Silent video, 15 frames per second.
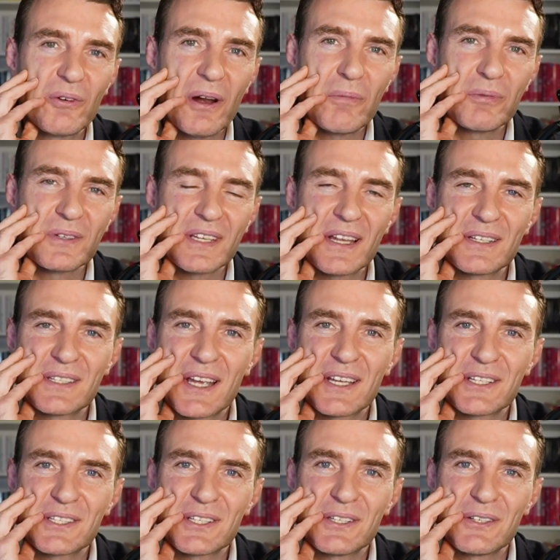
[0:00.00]

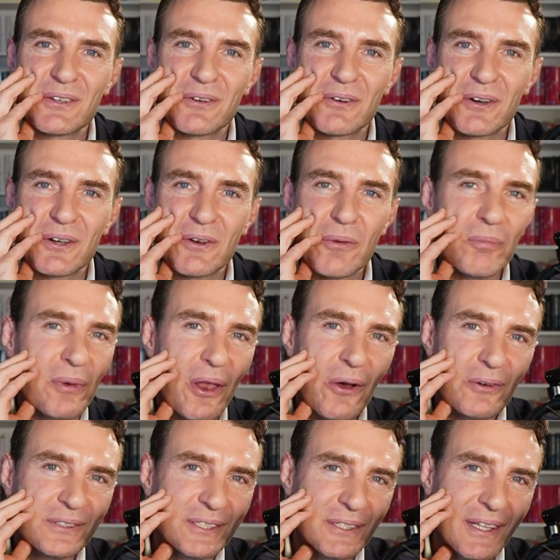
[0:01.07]
representation or an
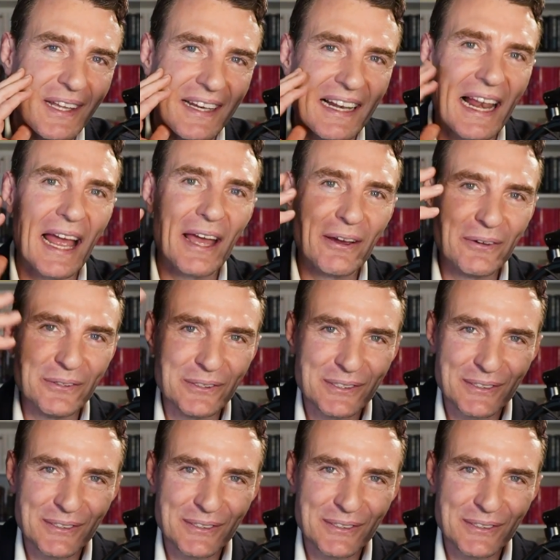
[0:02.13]
upload to the cloud